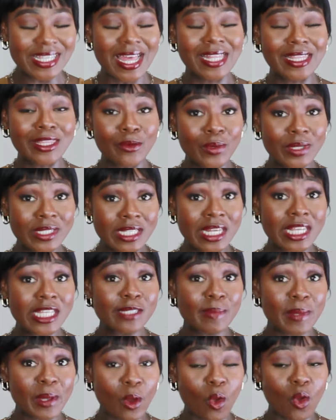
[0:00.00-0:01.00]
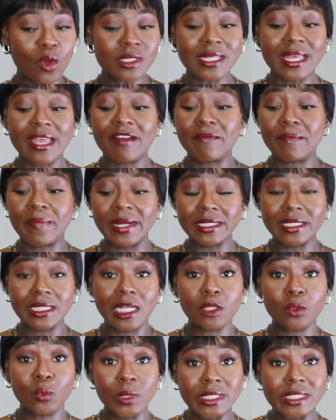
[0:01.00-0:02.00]
And the reason is because I have
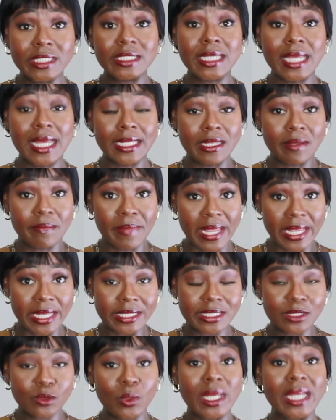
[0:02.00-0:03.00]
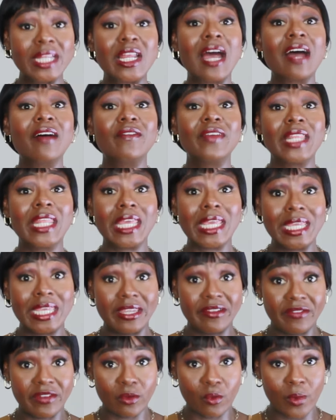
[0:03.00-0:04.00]
partnered with Yanni Best. We are having a
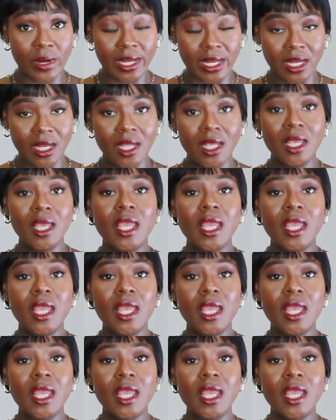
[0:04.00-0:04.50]
giveaway.